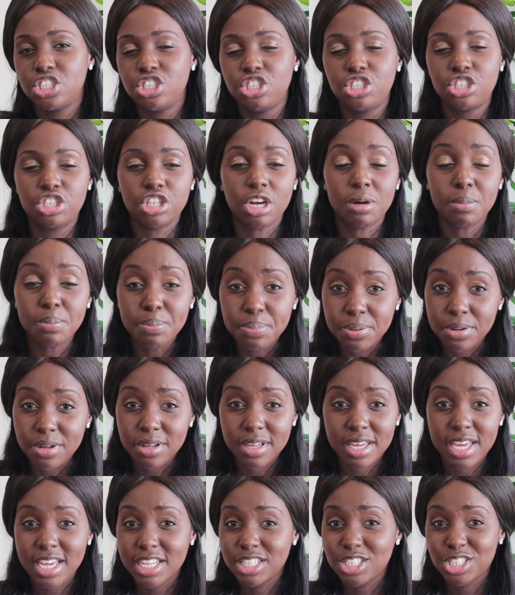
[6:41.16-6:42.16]
jump
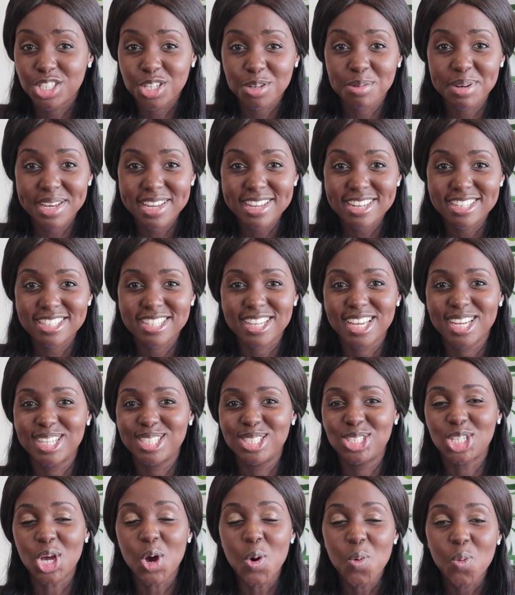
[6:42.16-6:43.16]
into it.
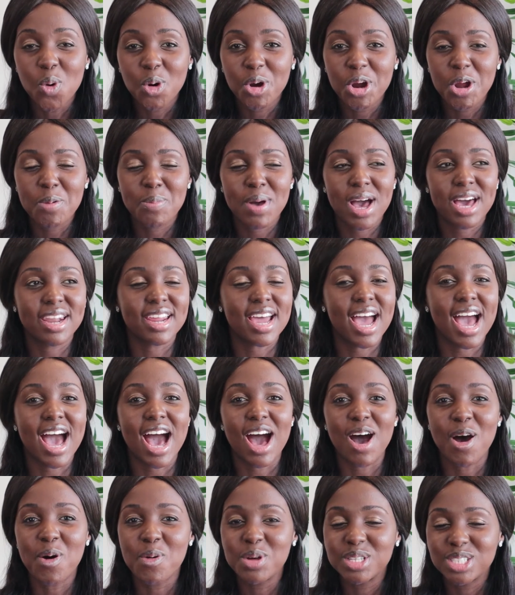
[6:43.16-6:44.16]
Don't worry about
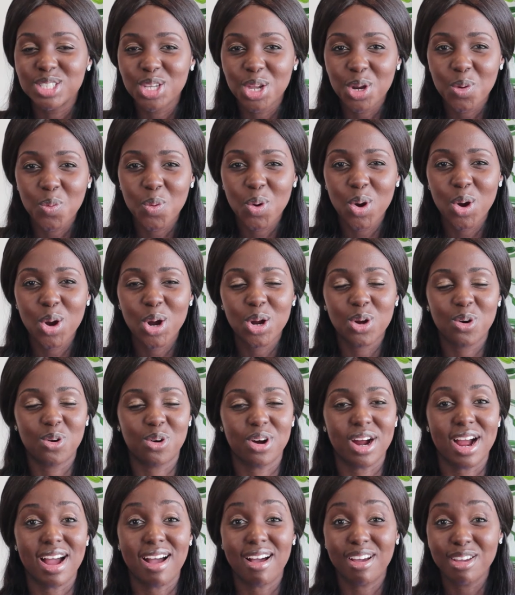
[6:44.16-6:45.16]
how it's going to work
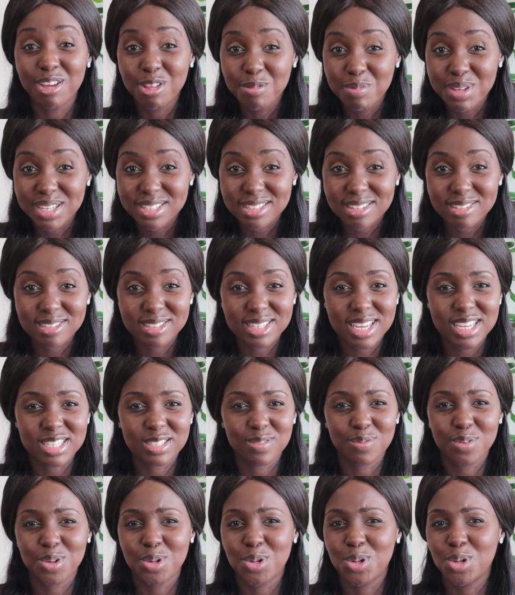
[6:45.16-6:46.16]
or how you'll be
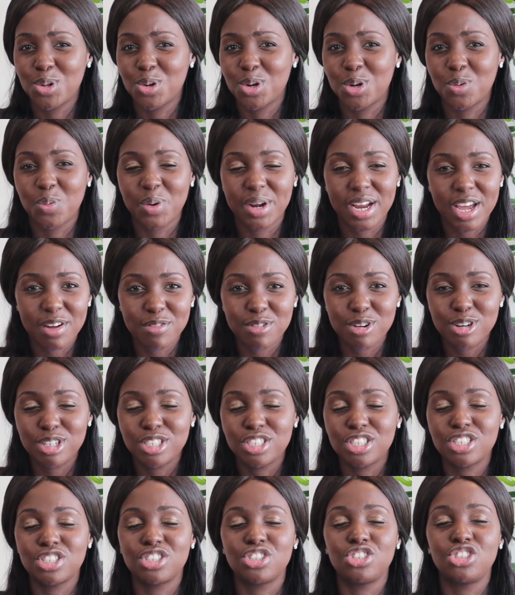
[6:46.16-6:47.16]
successful or
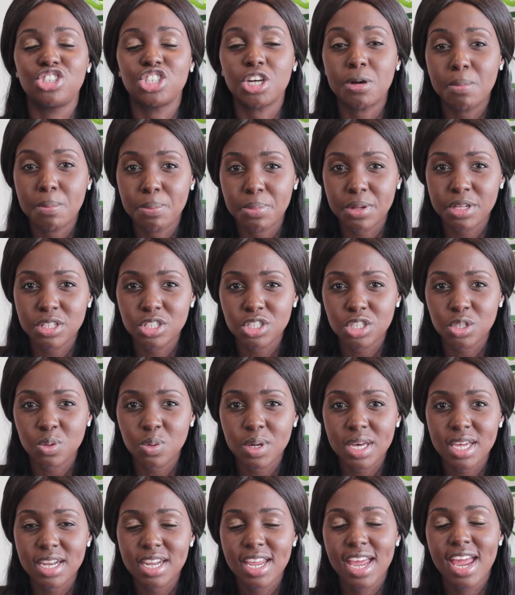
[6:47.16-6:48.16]
whatever. Just jump
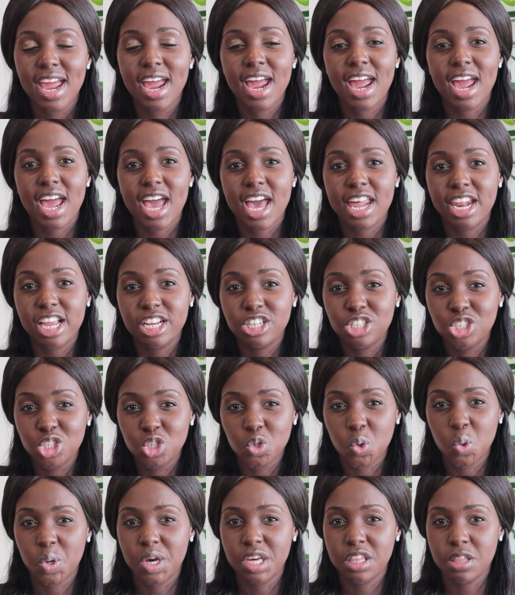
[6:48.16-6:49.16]
into it and
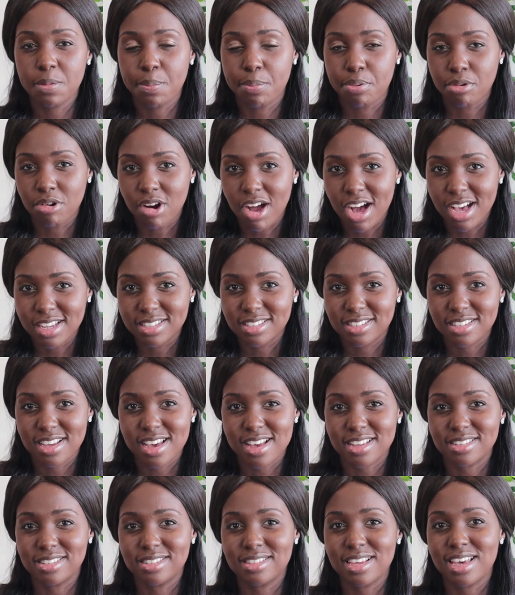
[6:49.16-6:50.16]
enjoy the
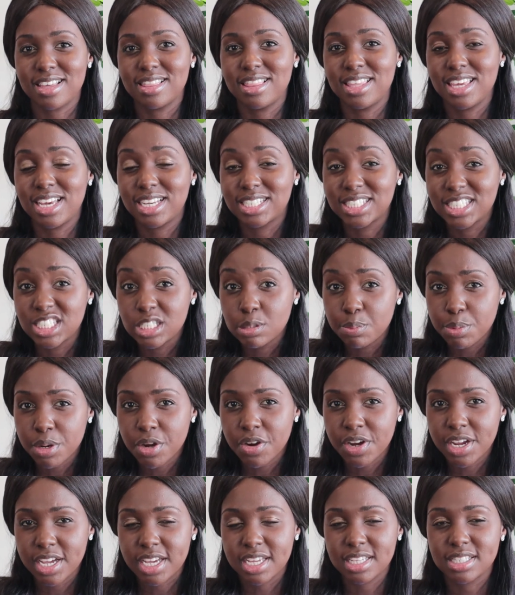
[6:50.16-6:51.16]
process and the
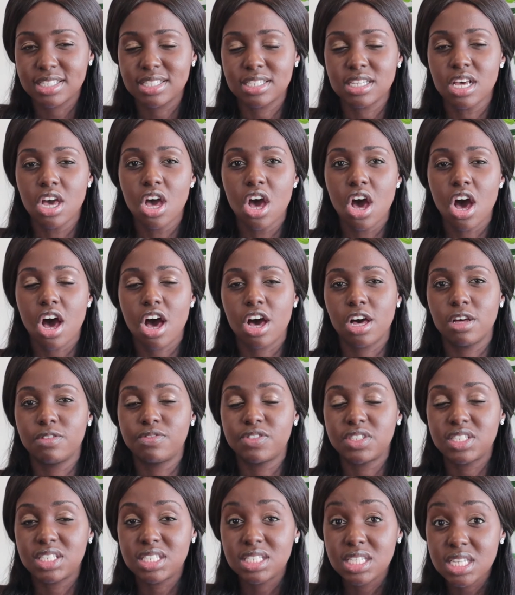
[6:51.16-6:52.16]
experience
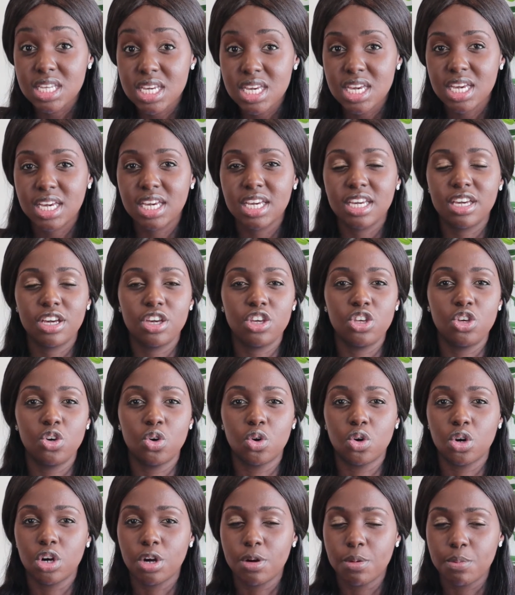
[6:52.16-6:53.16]
of seeing
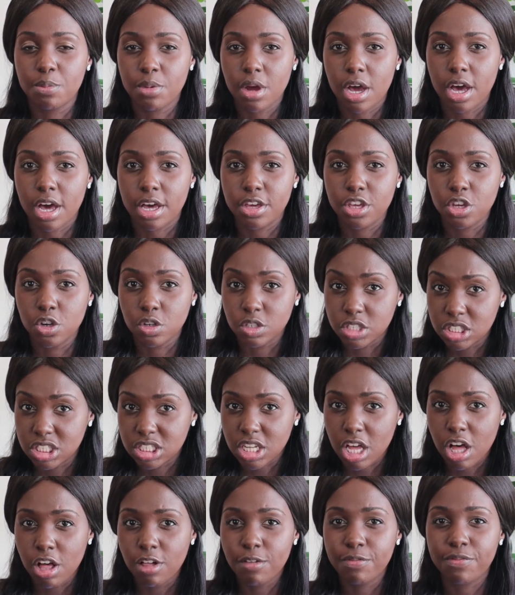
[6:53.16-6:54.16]

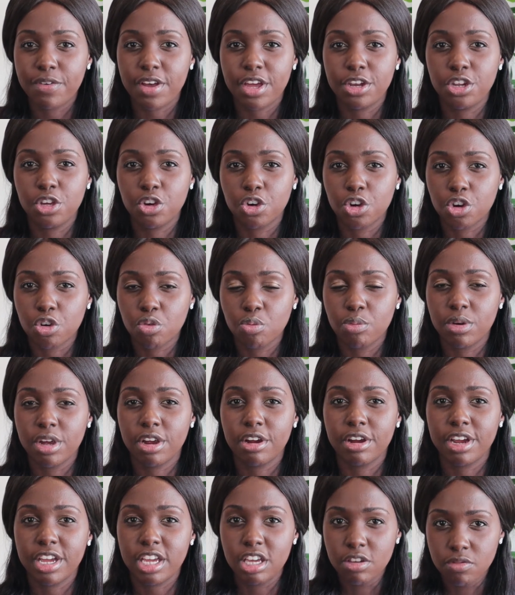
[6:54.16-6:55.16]
yourself and your
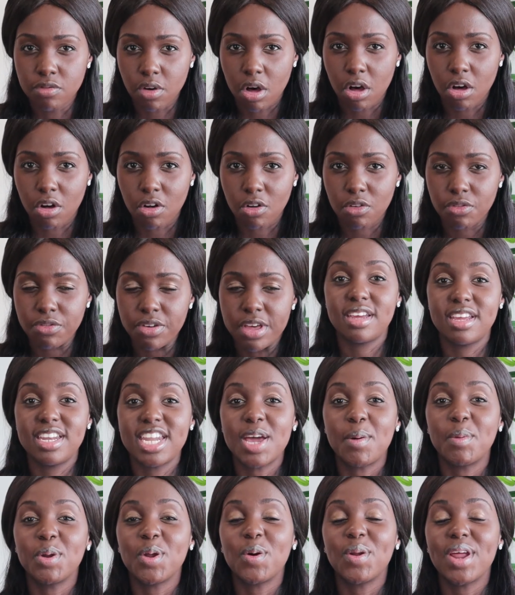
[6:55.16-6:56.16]
career evolve.
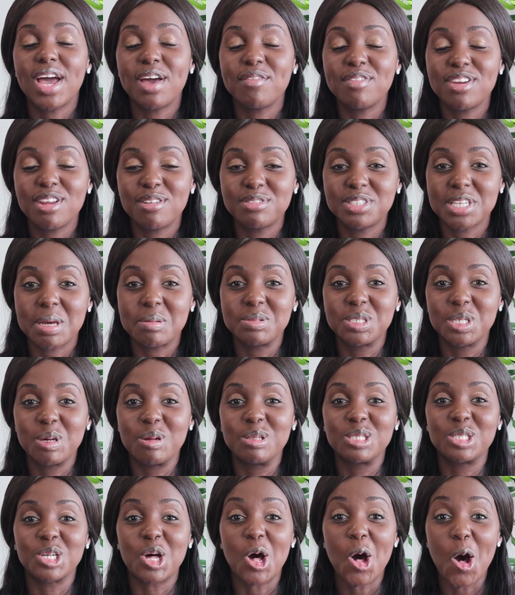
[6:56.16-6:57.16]
Now, we don't have enough time to
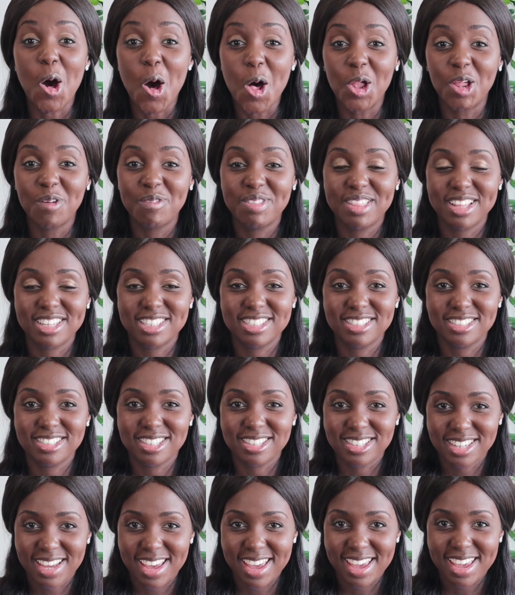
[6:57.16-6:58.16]
go into all of this
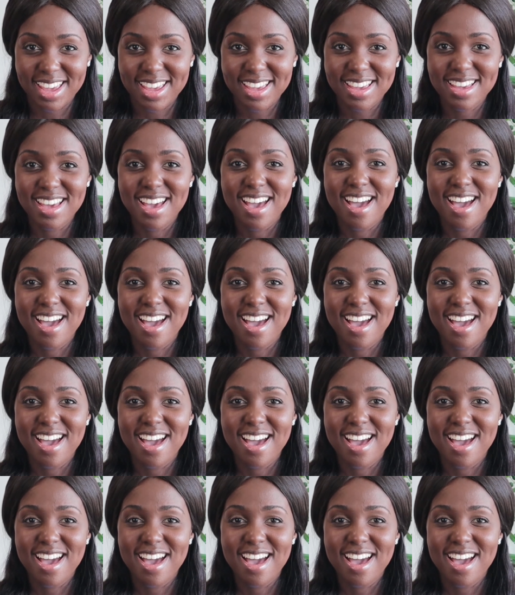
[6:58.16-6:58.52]
today.